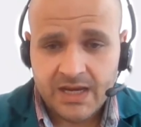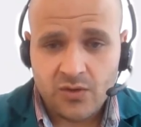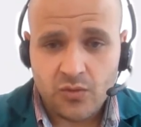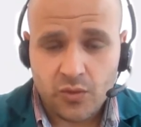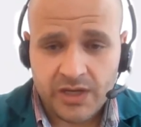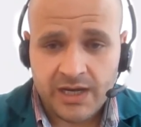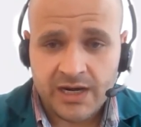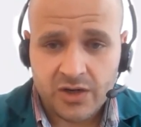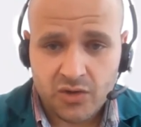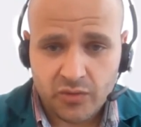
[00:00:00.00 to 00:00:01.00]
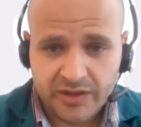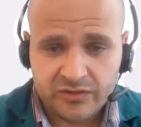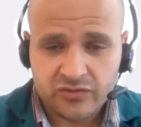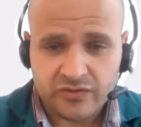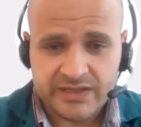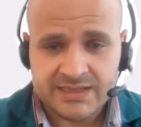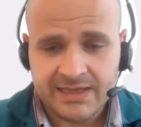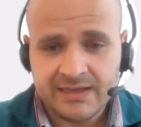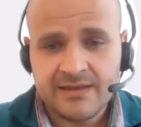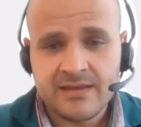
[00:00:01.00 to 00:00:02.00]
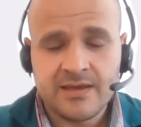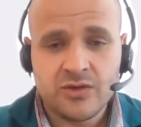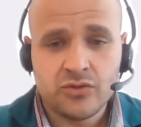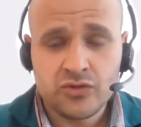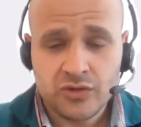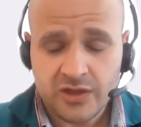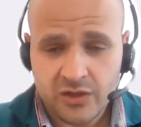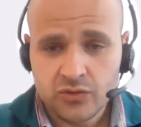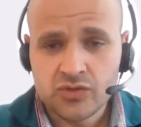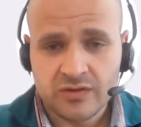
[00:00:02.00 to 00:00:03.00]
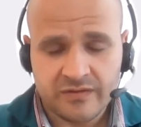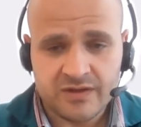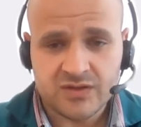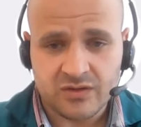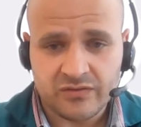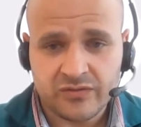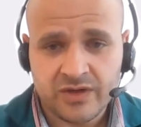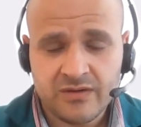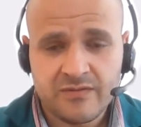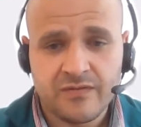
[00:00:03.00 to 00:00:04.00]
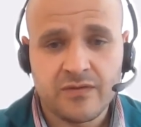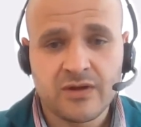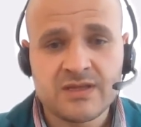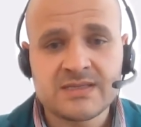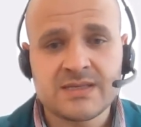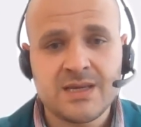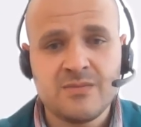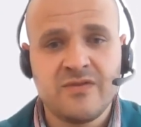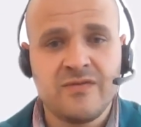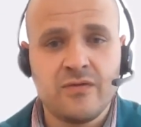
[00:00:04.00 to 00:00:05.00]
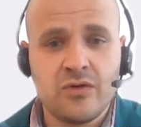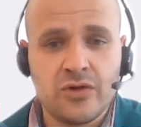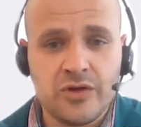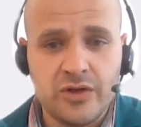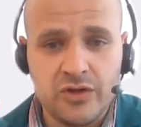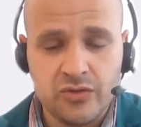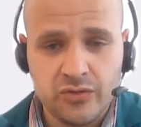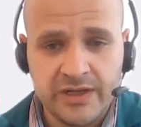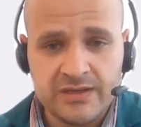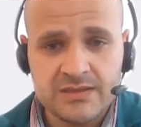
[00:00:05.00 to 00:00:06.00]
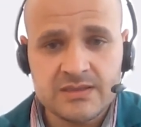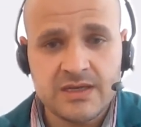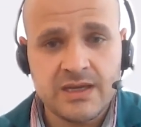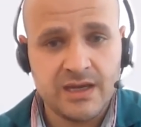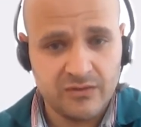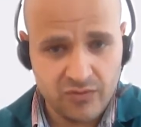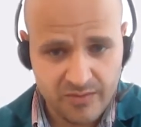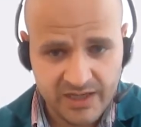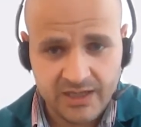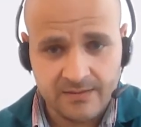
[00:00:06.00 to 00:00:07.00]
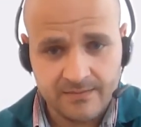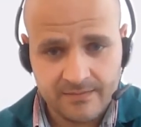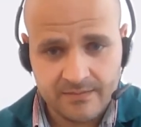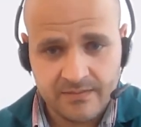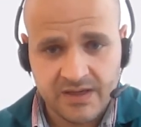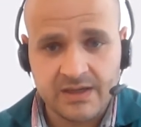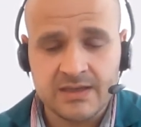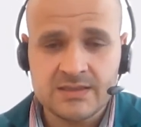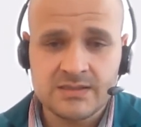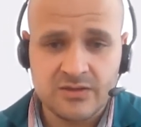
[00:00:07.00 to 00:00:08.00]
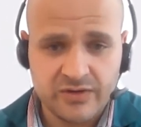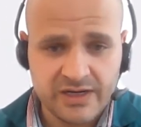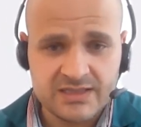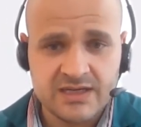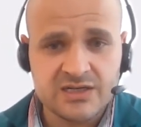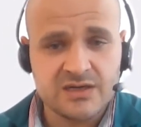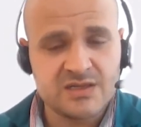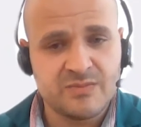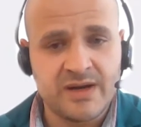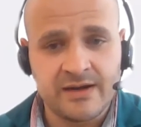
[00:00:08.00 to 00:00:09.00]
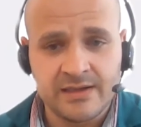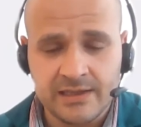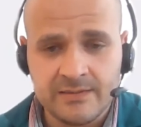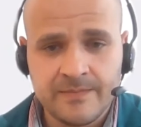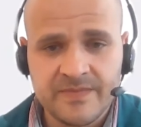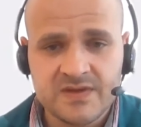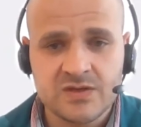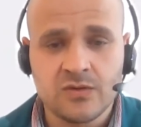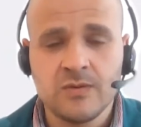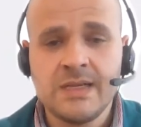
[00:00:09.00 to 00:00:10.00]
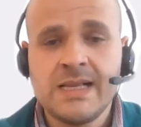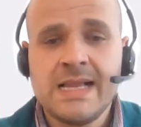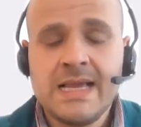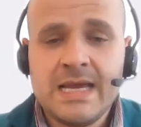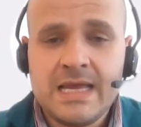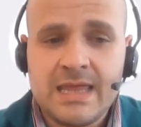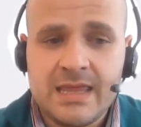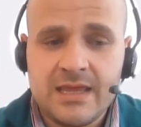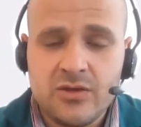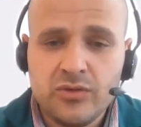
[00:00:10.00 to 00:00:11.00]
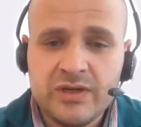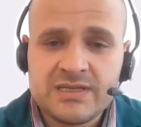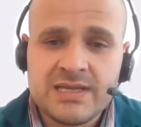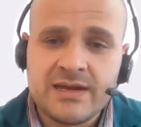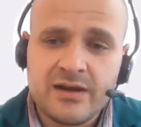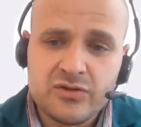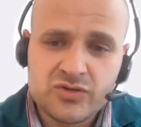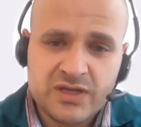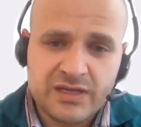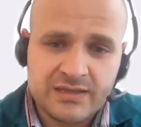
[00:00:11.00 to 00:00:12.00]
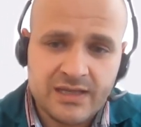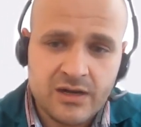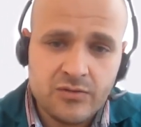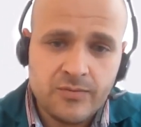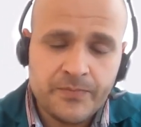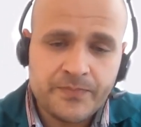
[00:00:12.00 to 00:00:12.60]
We are going to translate the use of the software for the same 4 units in Romania, because the organization is parallel. So the units that are using it now